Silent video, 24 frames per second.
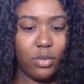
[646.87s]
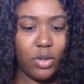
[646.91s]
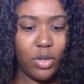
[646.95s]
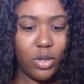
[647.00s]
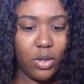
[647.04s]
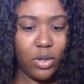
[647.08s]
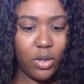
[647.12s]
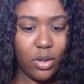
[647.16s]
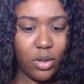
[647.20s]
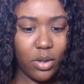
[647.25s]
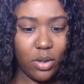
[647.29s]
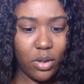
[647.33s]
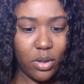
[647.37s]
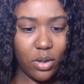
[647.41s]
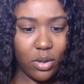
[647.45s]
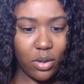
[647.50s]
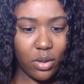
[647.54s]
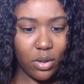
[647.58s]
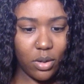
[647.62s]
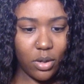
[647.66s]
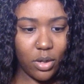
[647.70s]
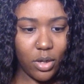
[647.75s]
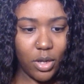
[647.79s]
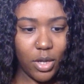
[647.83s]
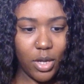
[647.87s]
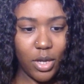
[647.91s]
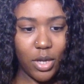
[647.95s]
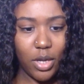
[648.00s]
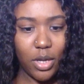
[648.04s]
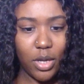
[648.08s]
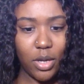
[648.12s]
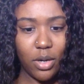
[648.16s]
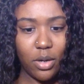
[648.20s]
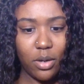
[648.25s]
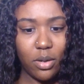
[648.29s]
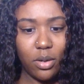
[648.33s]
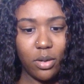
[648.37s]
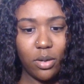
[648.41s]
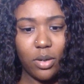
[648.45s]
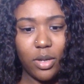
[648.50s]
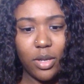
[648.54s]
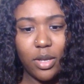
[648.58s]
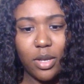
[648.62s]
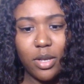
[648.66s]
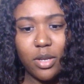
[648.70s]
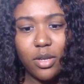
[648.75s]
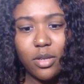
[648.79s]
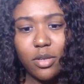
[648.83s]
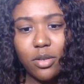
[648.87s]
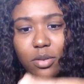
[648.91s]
Again, I think this is 1 or 2